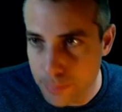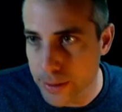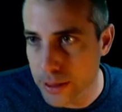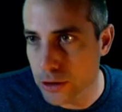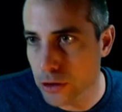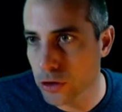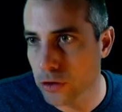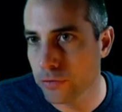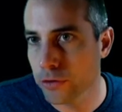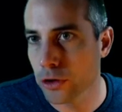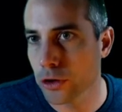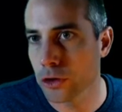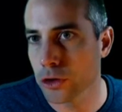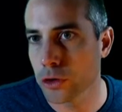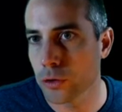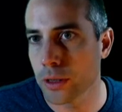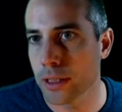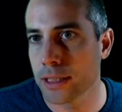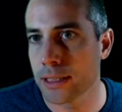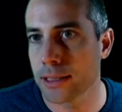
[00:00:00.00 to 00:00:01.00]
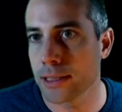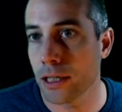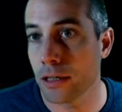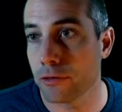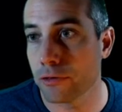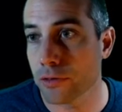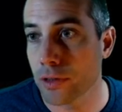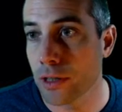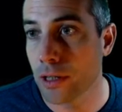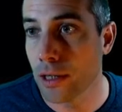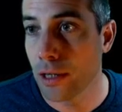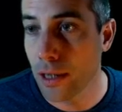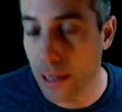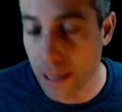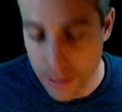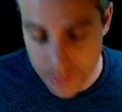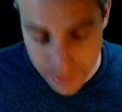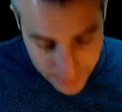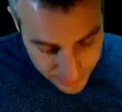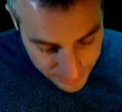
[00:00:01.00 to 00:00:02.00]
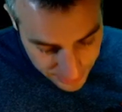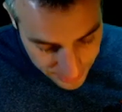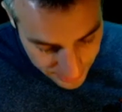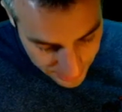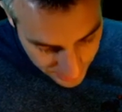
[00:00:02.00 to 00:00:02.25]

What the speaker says: method of the constraint itself. And this is